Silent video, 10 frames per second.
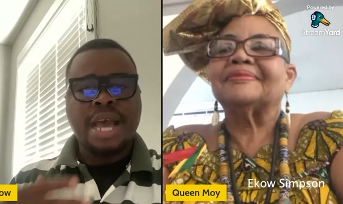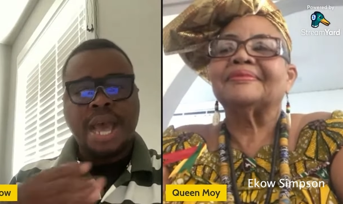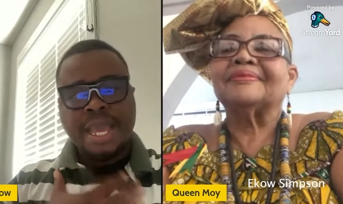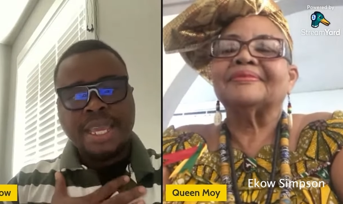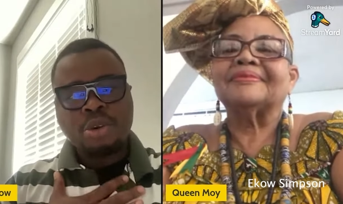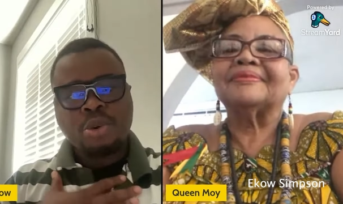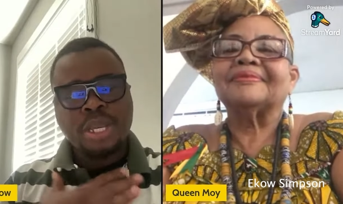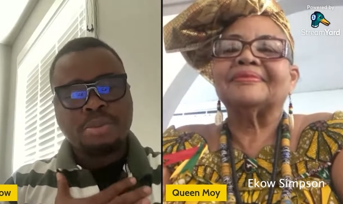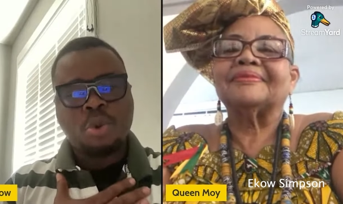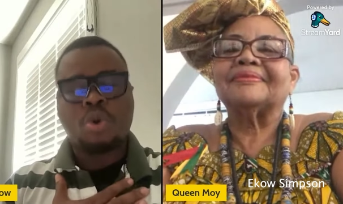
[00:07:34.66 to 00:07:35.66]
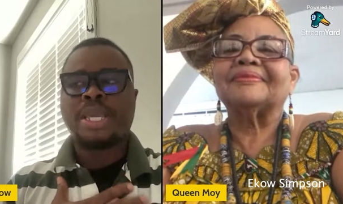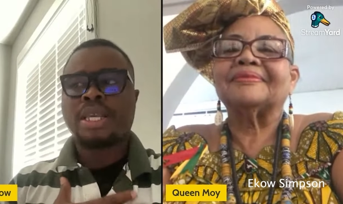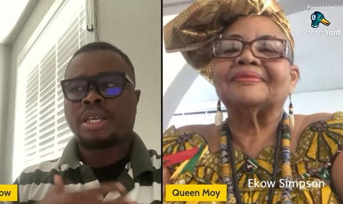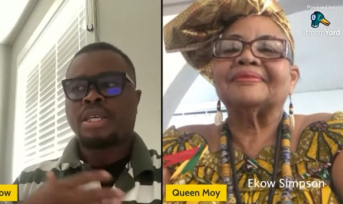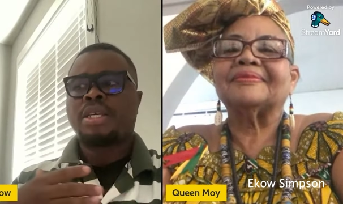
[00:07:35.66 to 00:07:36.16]
Speaker 1: I, Queen Moy,
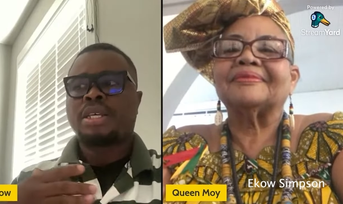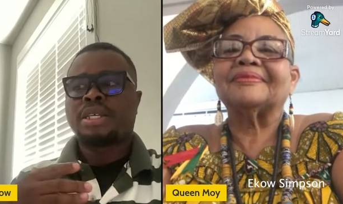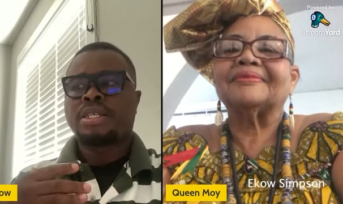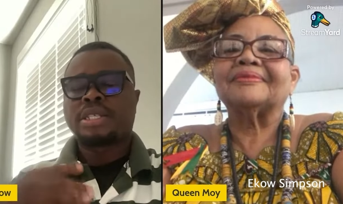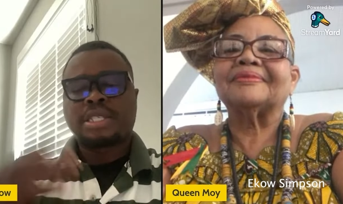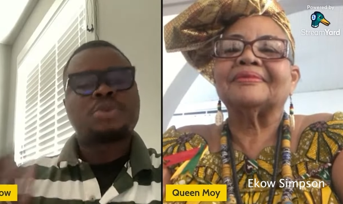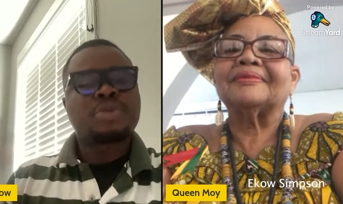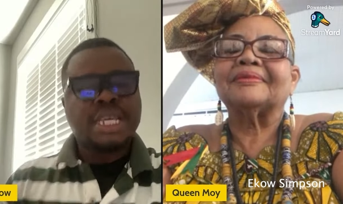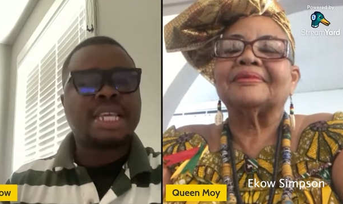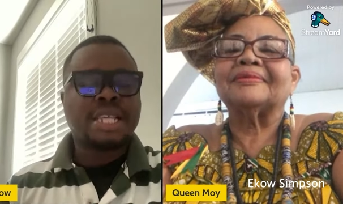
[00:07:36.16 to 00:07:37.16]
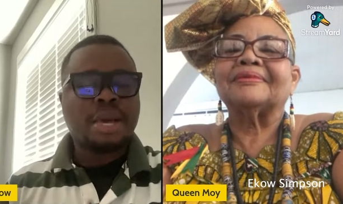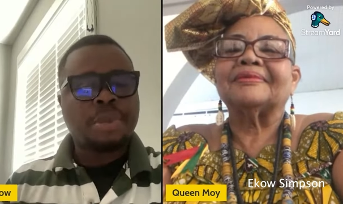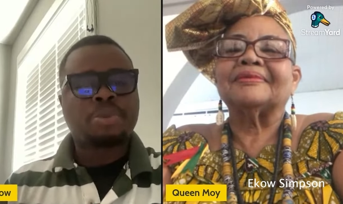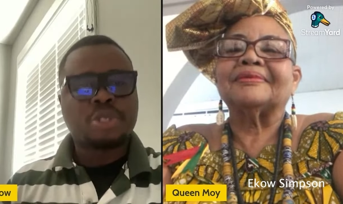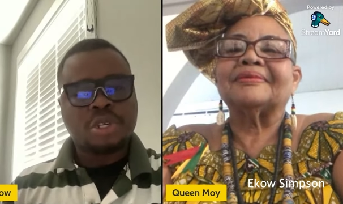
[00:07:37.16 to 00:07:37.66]
still says that
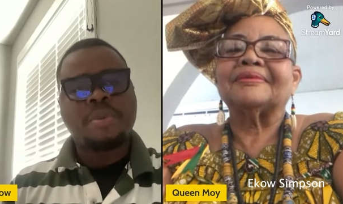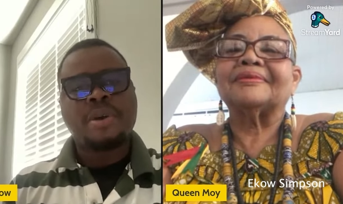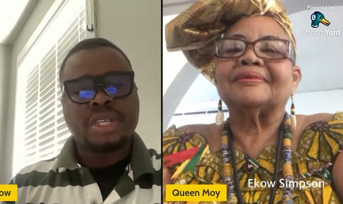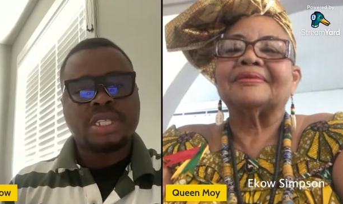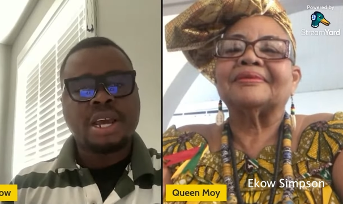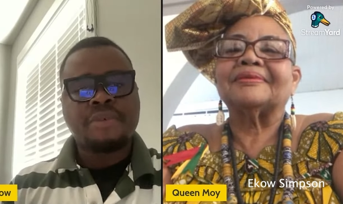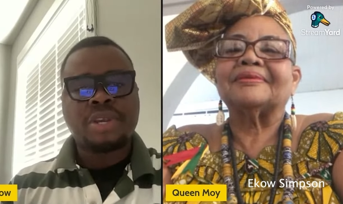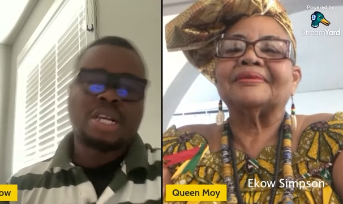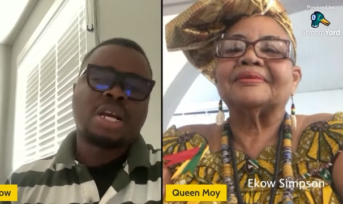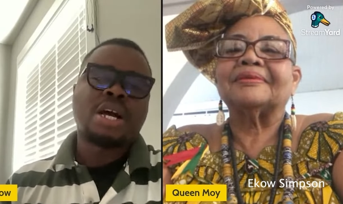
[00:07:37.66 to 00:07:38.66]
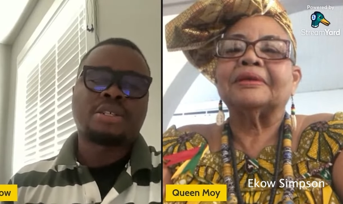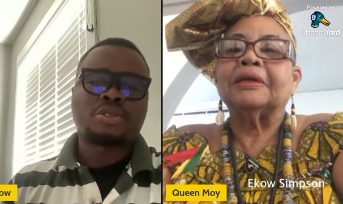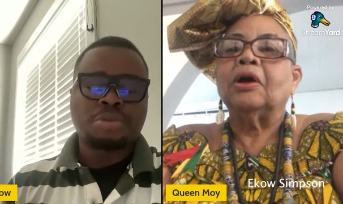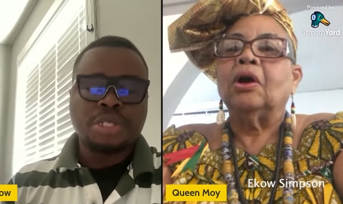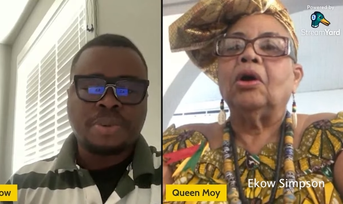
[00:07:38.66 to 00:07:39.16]
people should come and visit Africa, Ghana
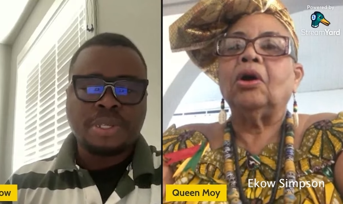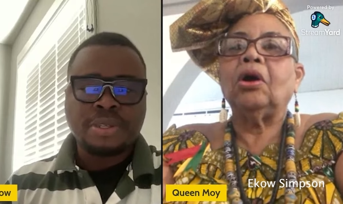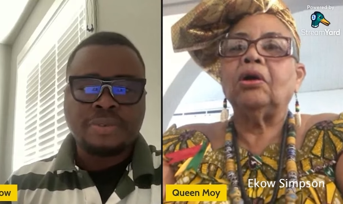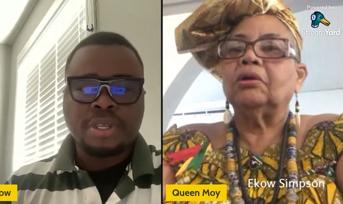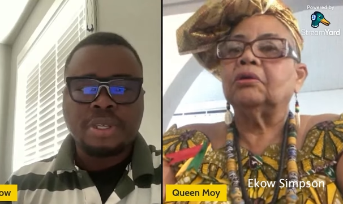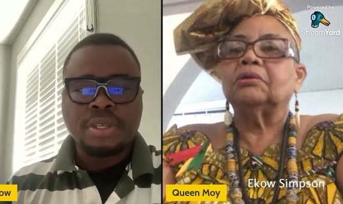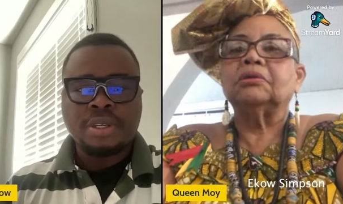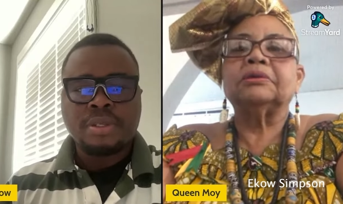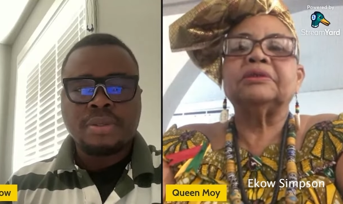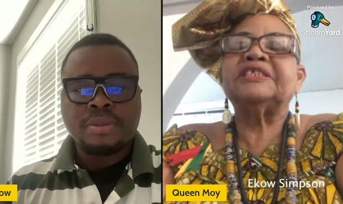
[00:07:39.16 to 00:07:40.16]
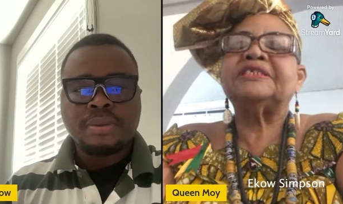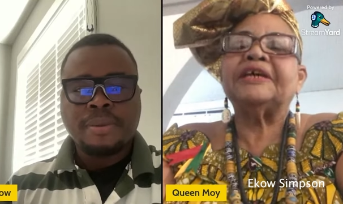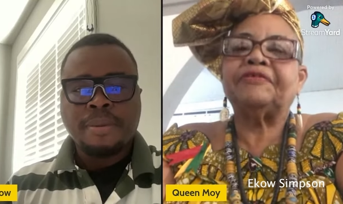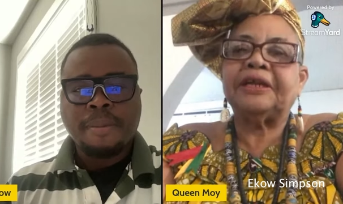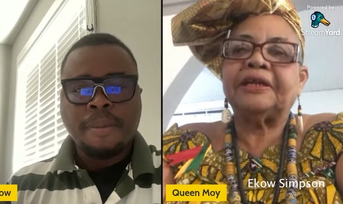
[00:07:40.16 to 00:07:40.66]
to be specific? Oh,
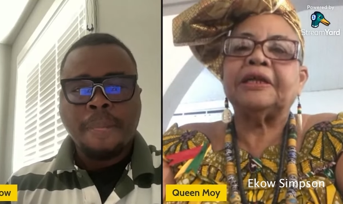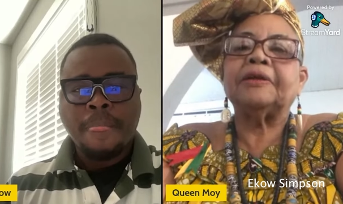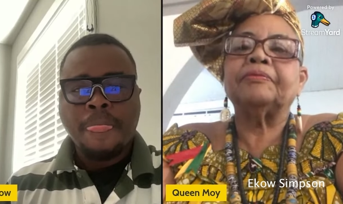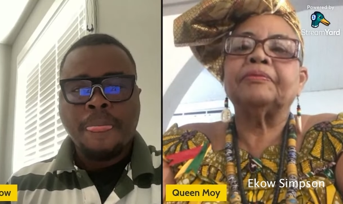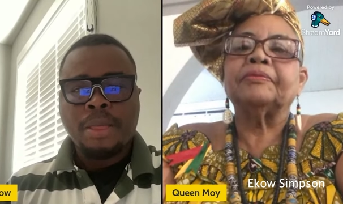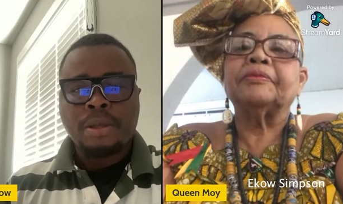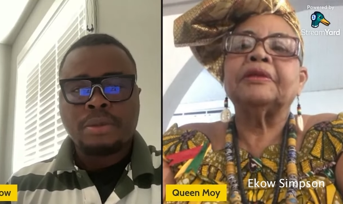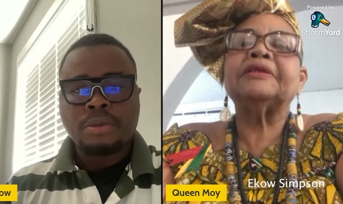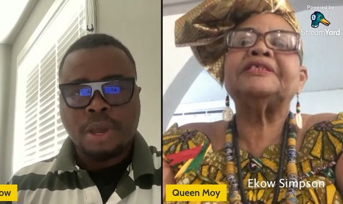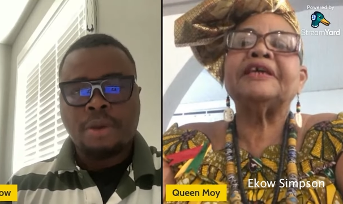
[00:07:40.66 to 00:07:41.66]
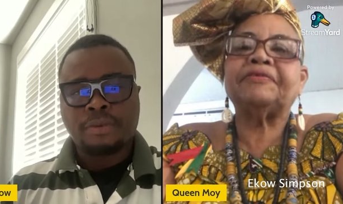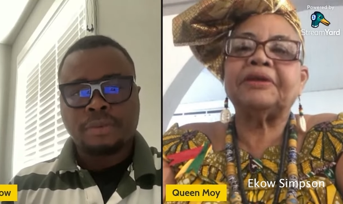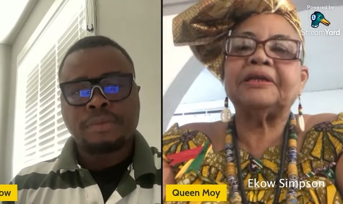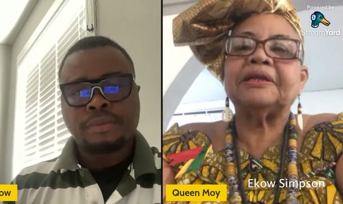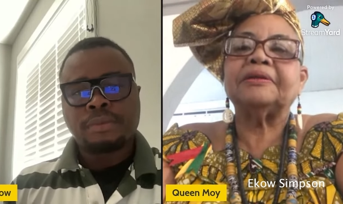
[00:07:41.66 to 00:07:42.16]
Speaker 2: definitely. Wow.
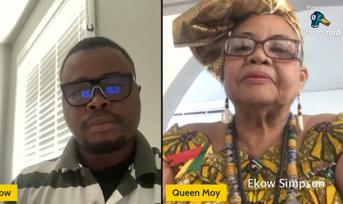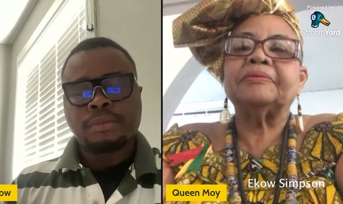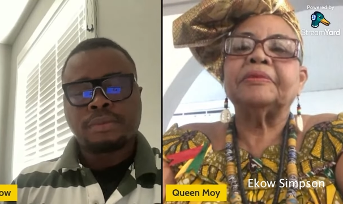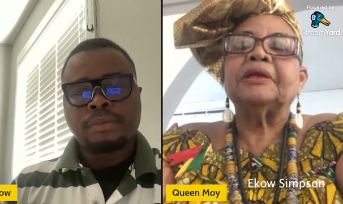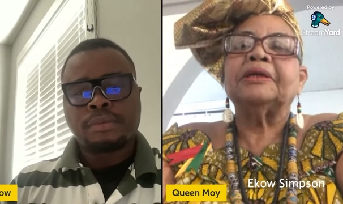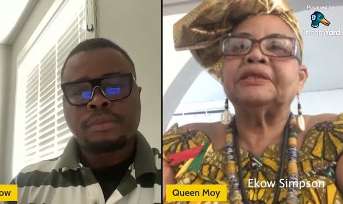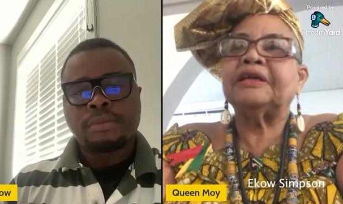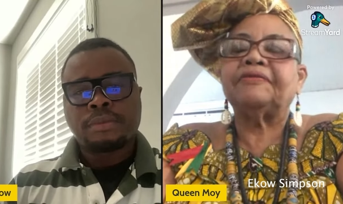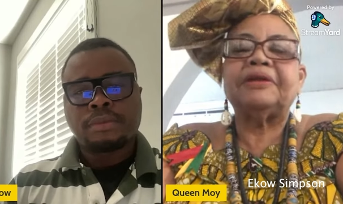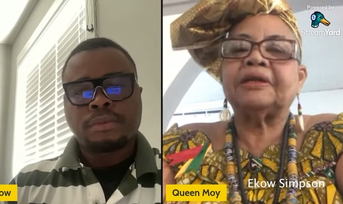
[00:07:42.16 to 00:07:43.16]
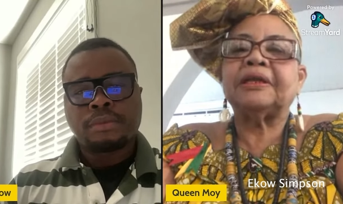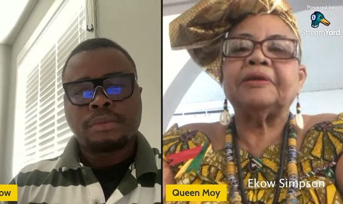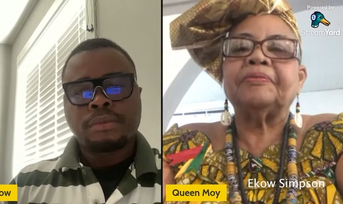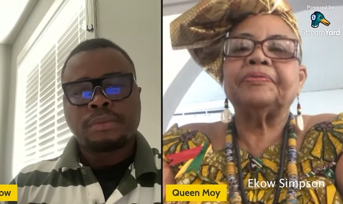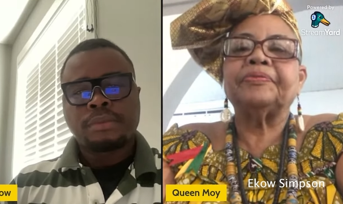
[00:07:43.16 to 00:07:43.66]
Definitely. Definitely.
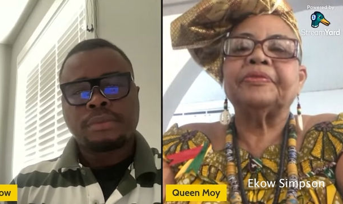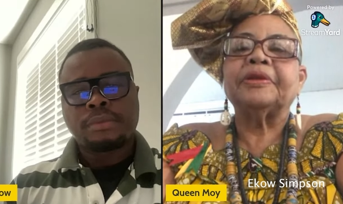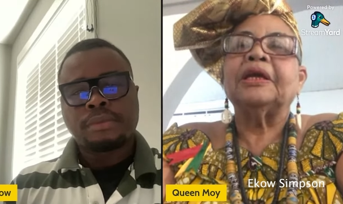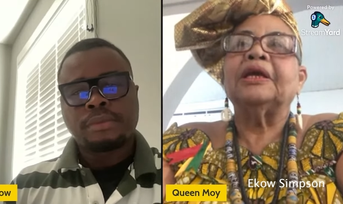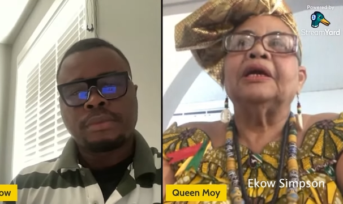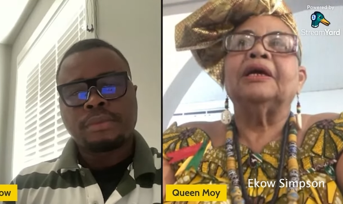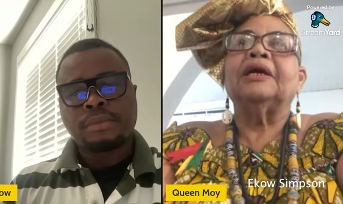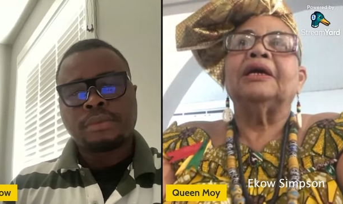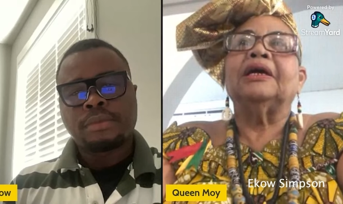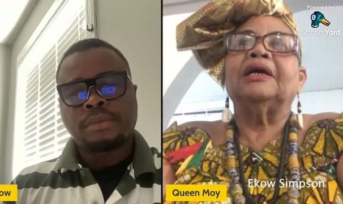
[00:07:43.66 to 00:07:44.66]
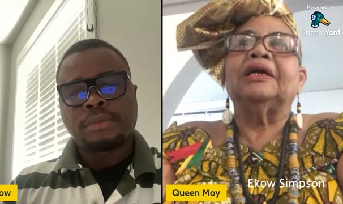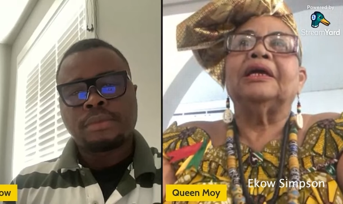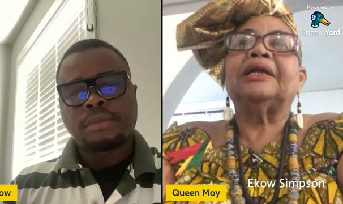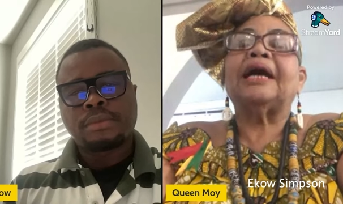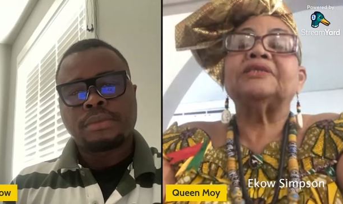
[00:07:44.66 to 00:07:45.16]
It
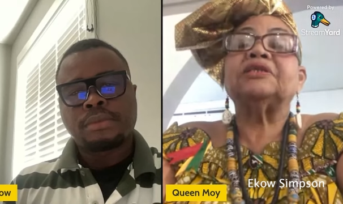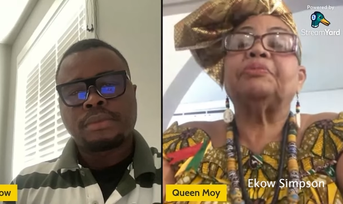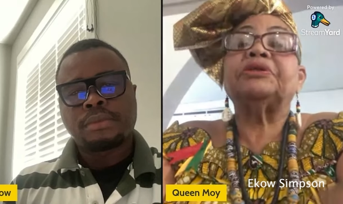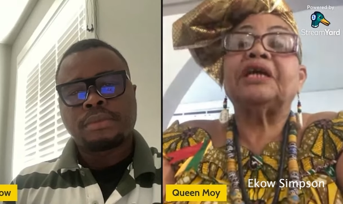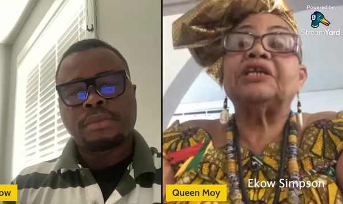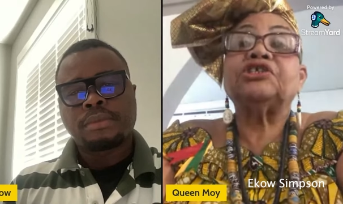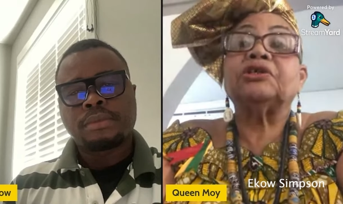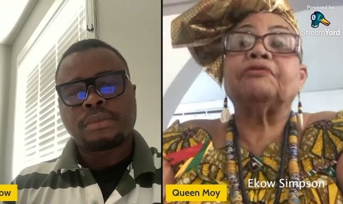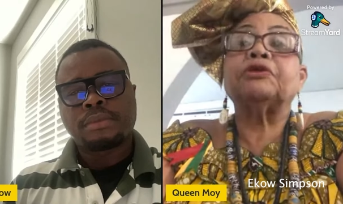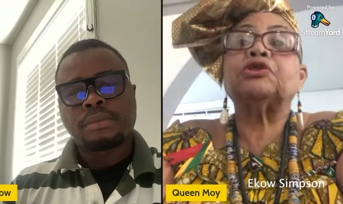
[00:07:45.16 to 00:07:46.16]
has the potential for